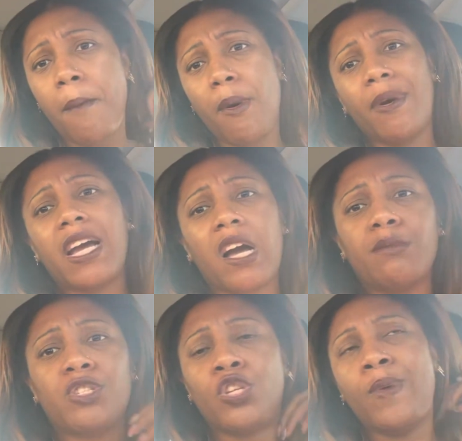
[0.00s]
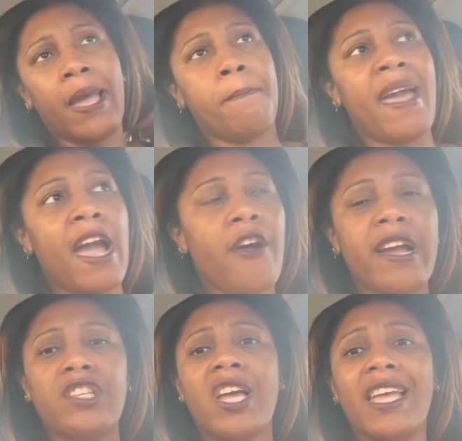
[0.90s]
but when it comes to a
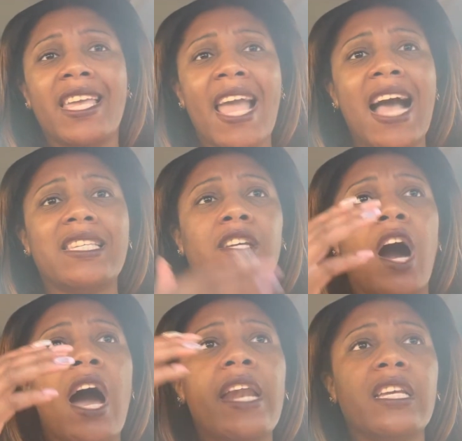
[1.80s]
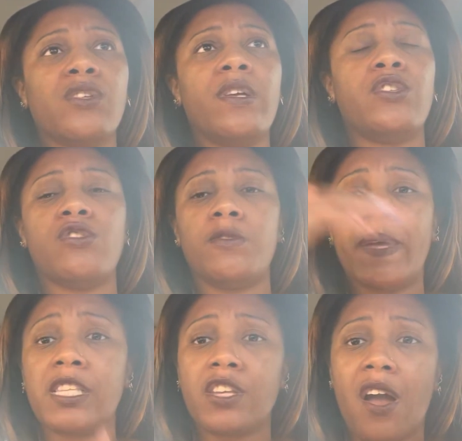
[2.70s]
marriage marriage, yes, God is going to
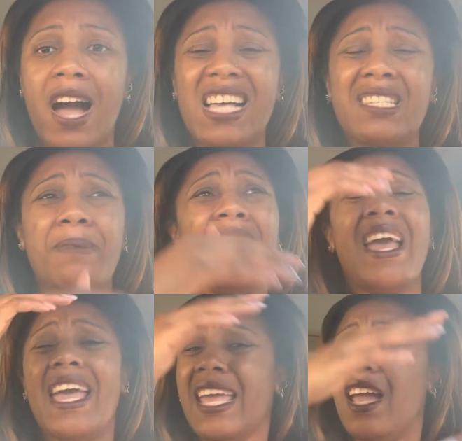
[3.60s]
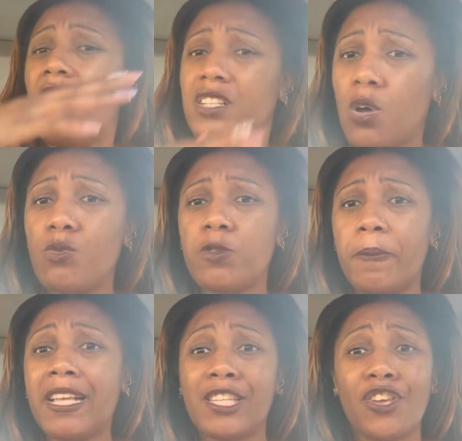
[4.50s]
speak to your husband, and He also will
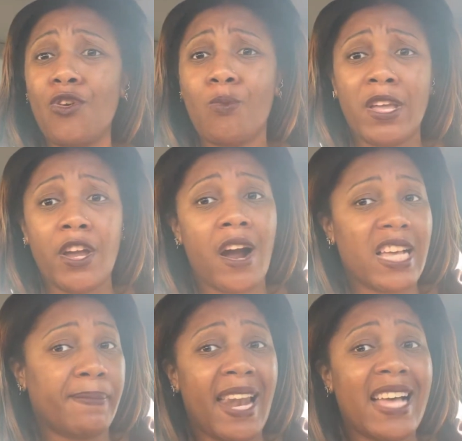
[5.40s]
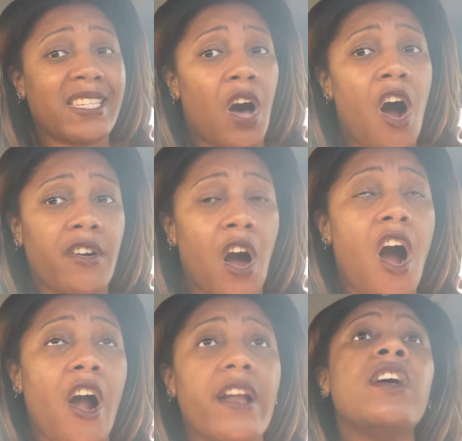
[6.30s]
speak to you when your husband has a hard
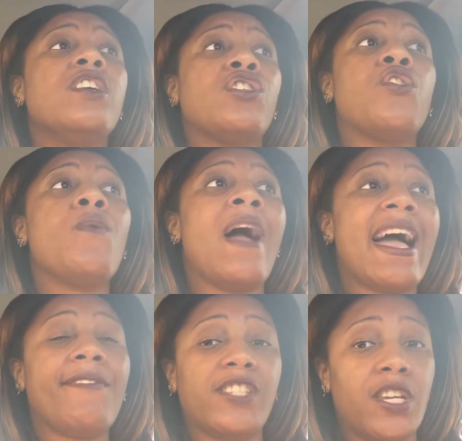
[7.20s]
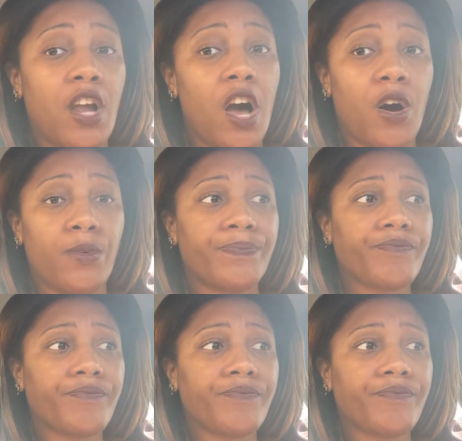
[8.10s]
heart. So you have to know